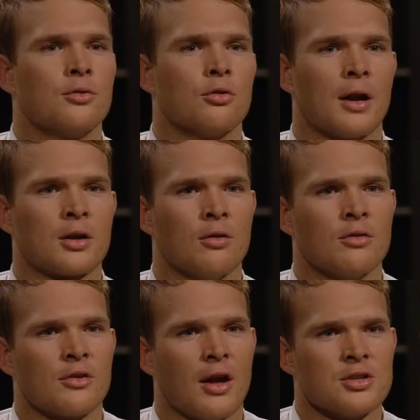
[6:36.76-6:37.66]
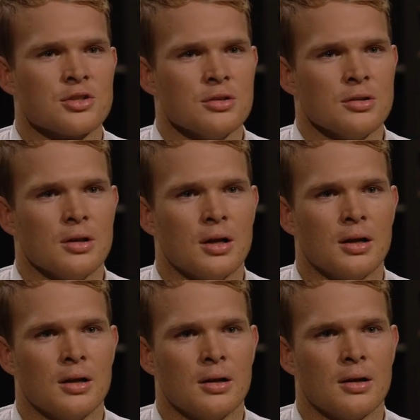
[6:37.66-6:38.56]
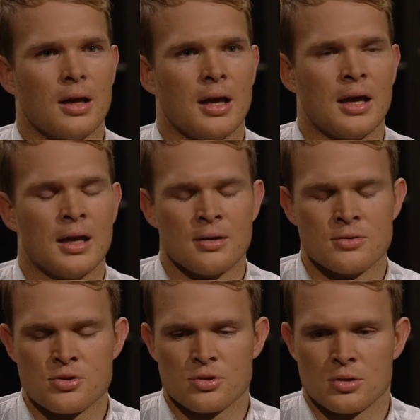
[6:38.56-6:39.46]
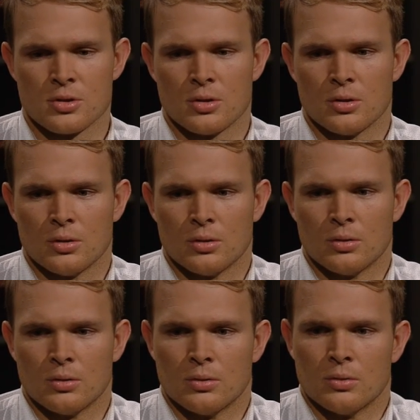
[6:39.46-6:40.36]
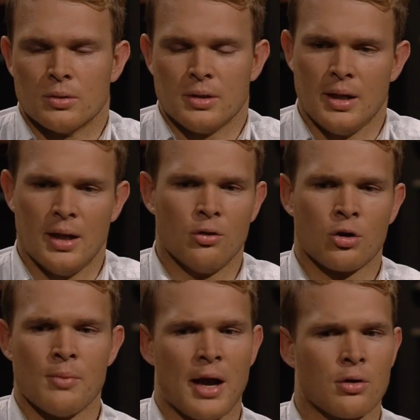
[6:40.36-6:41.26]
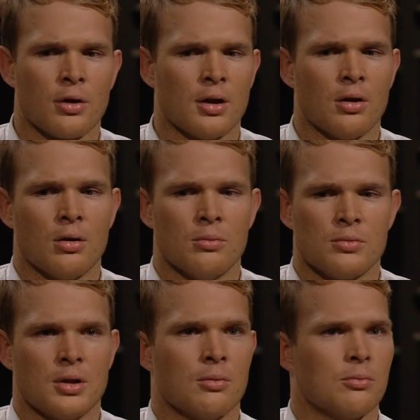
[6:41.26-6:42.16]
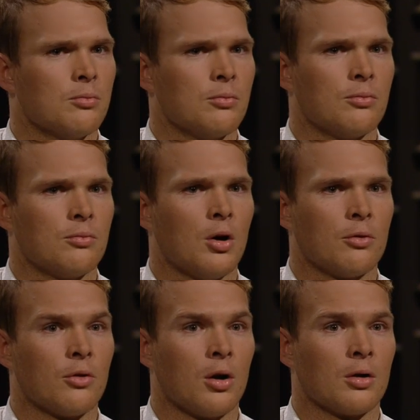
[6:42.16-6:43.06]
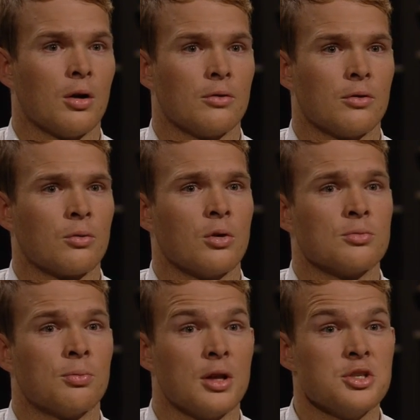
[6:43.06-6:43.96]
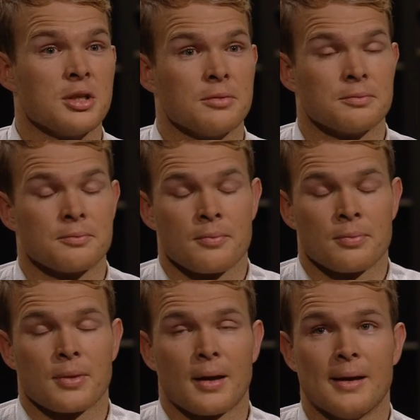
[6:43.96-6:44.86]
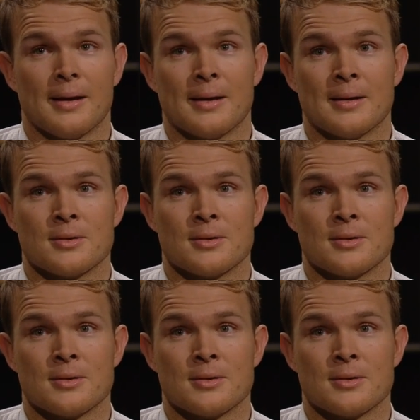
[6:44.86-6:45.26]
direct conversation, and looking back on it, I was diagnosed a quadriplegic. And